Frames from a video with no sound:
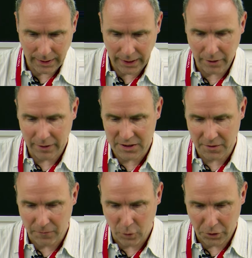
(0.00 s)
Here is
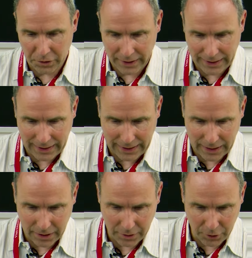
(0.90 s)
the folder, and
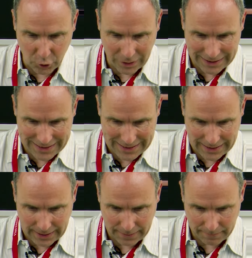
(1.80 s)
here you can
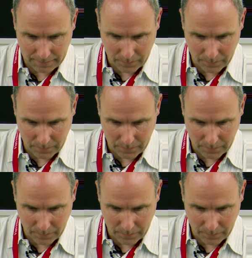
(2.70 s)
see